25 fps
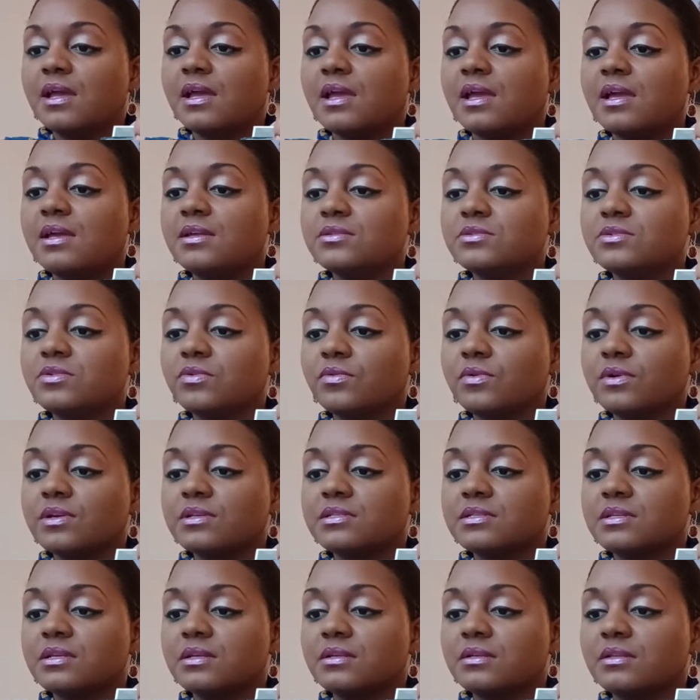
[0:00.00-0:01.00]

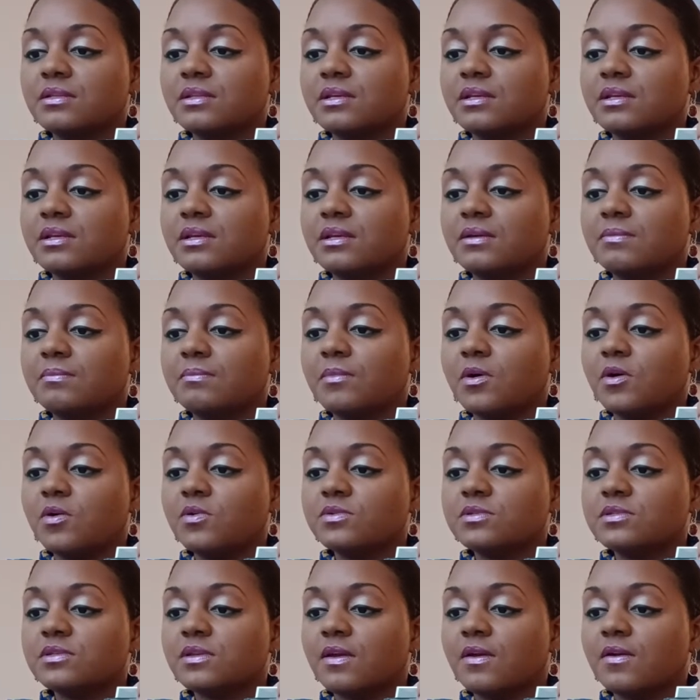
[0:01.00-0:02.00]
Interestingly,
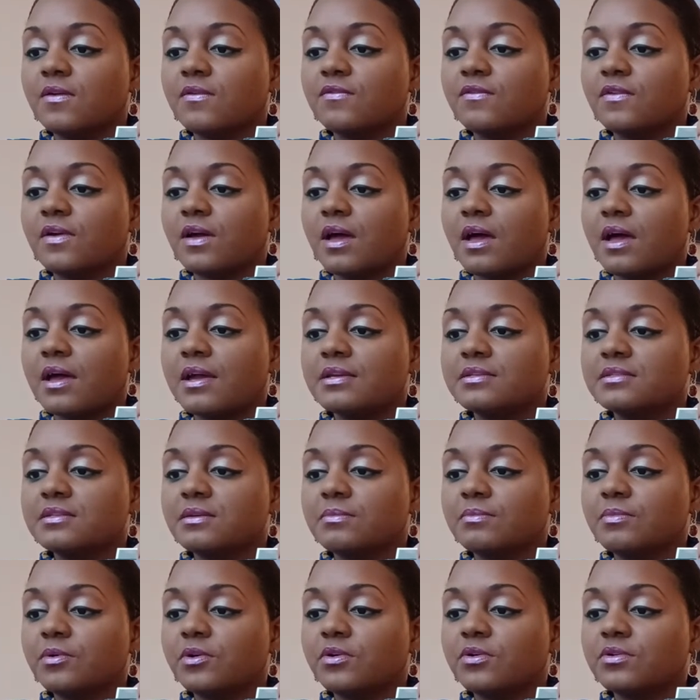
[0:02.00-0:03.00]
most of
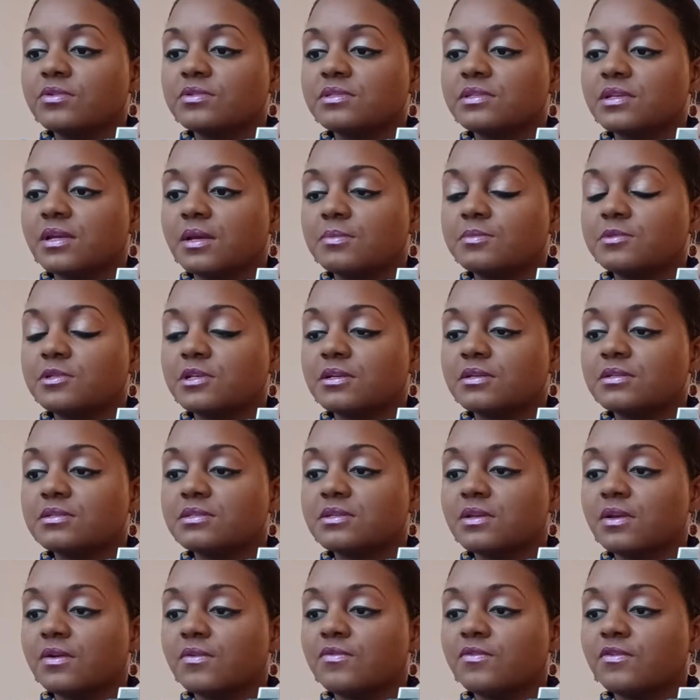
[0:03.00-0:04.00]
Eisenberg's subjects
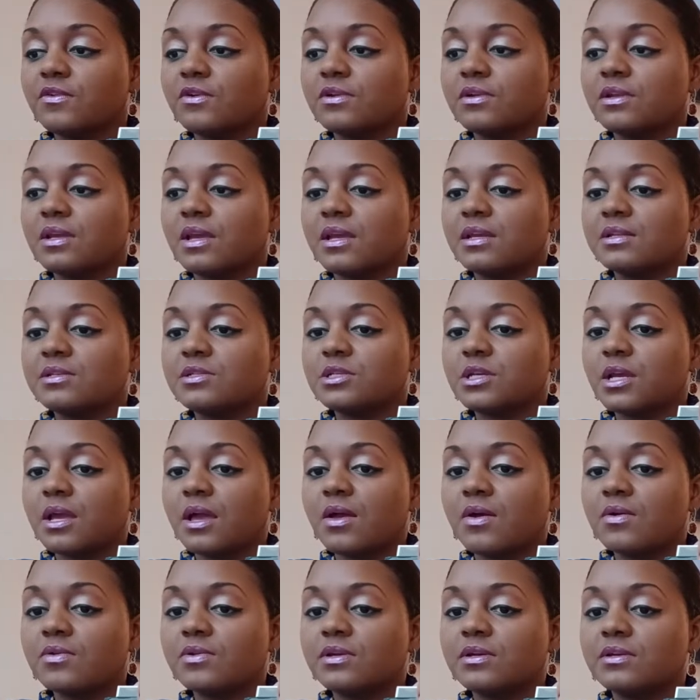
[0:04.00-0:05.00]
suffered a
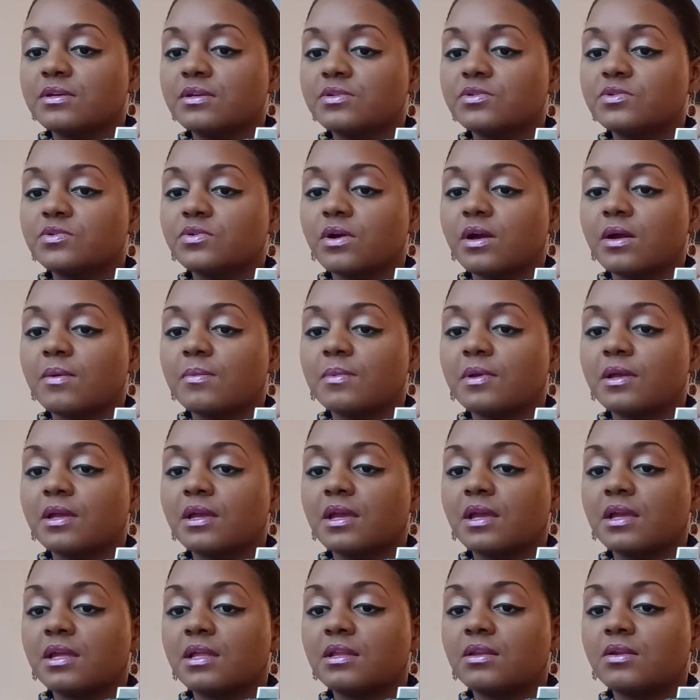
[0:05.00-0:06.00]
childhood trauma
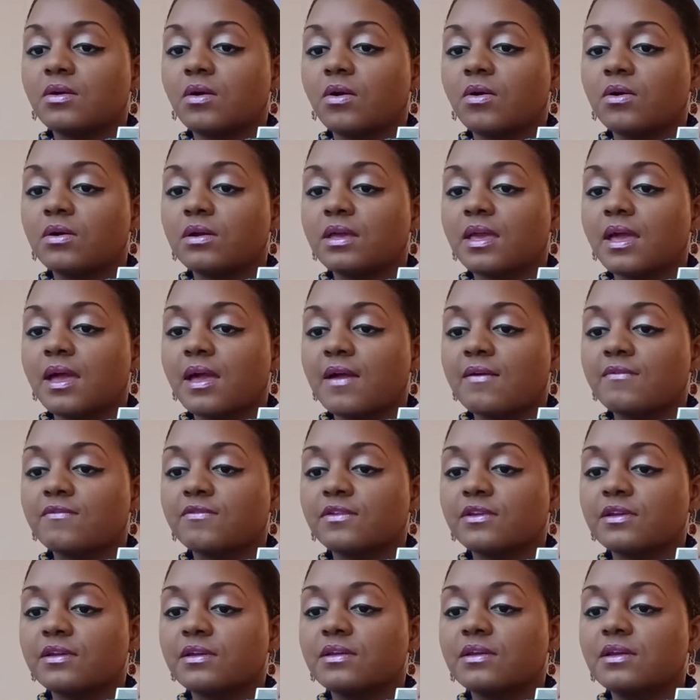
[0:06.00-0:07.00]
and are
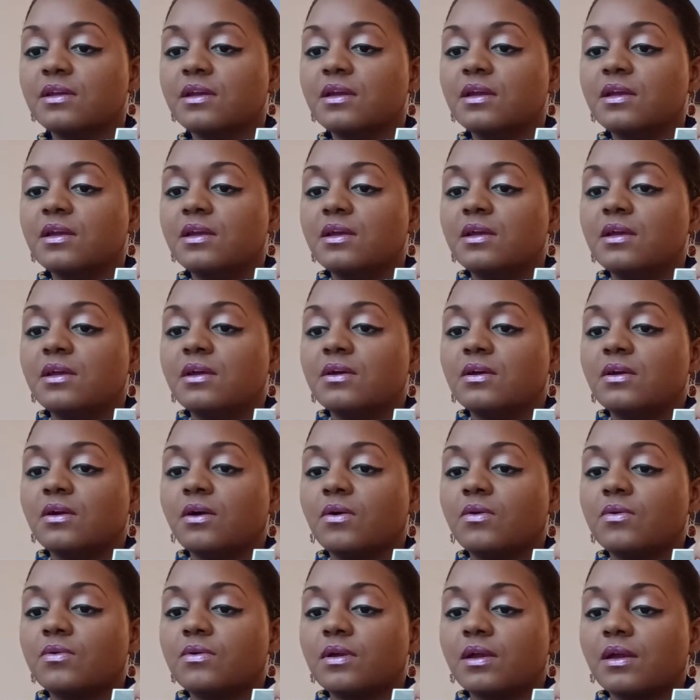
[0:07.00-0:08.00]
Catholic.
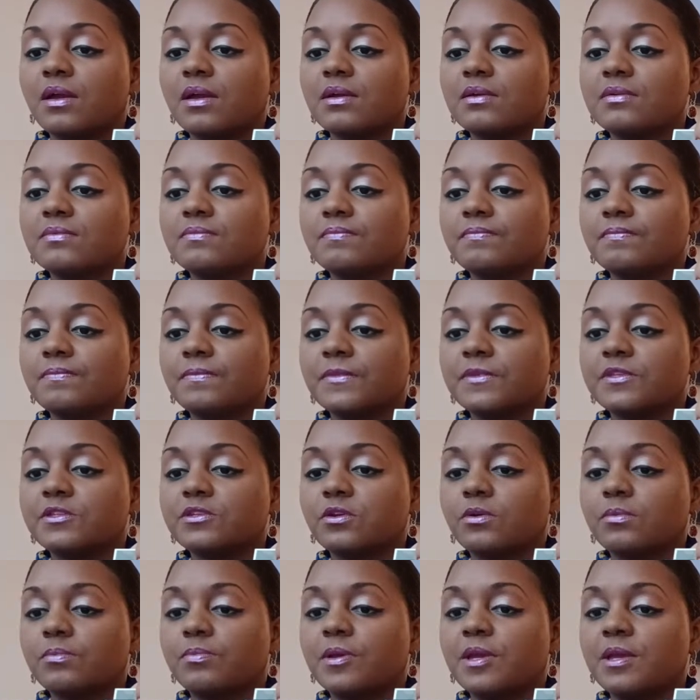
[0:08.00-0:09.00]
Okay,
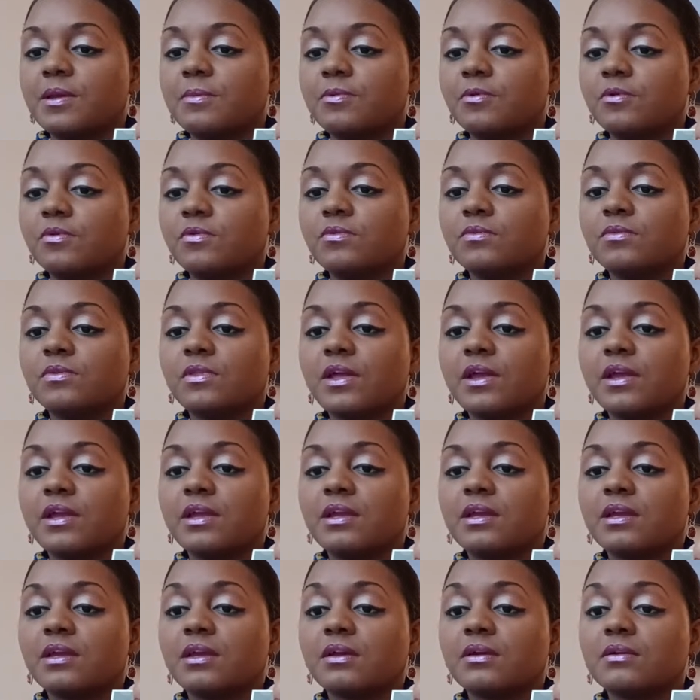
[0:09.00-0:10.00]
so people
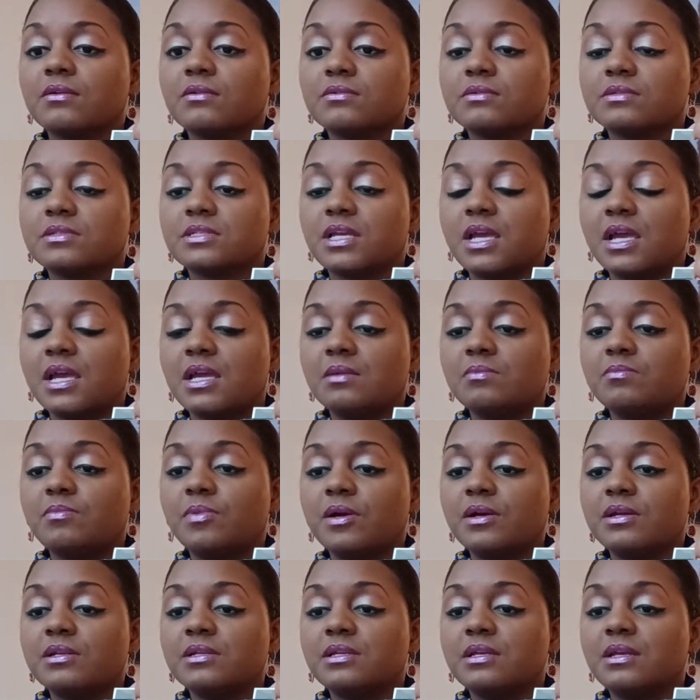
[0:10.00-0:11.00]
like Ted
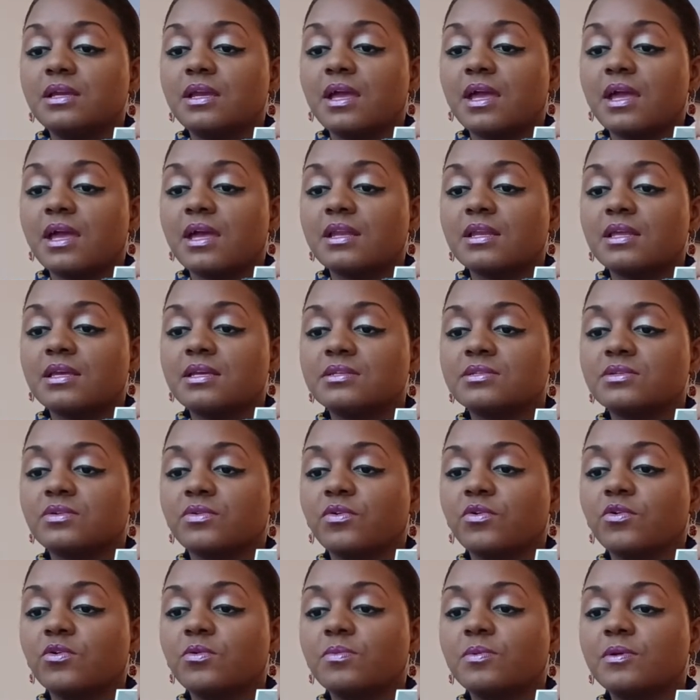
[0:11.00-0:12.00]
Bundy had his
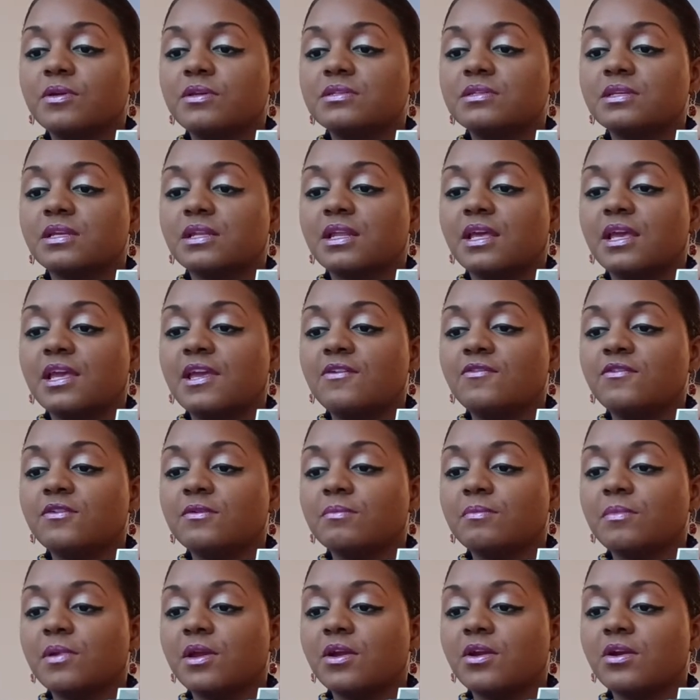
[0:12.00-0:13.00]
groupies and
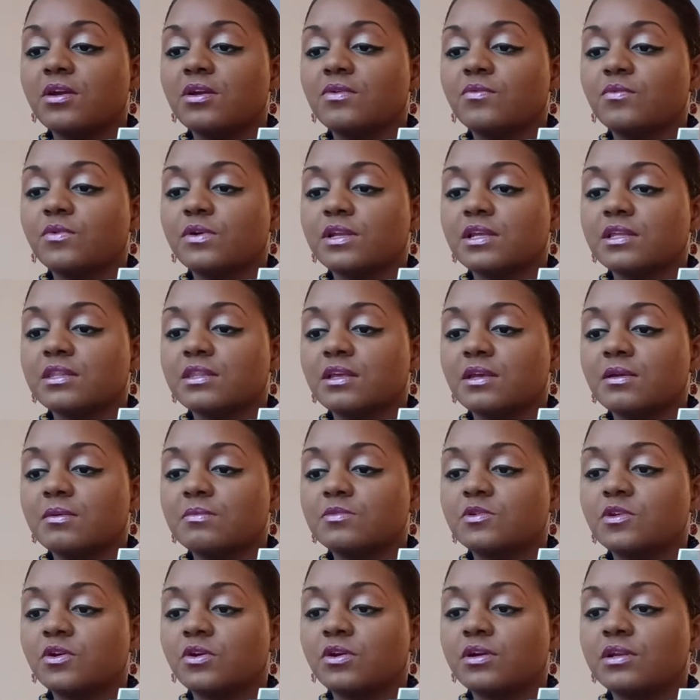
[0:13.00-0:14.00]
even married one of
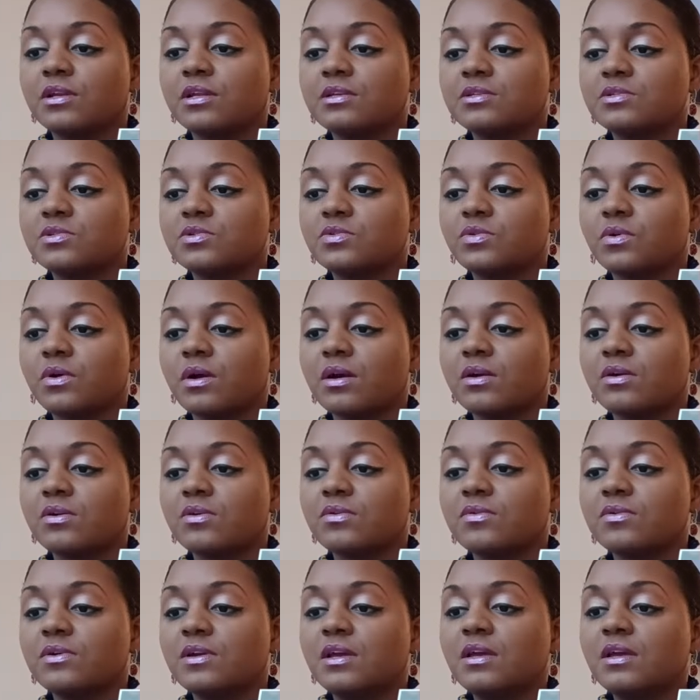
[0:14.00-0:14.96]
them during his trial.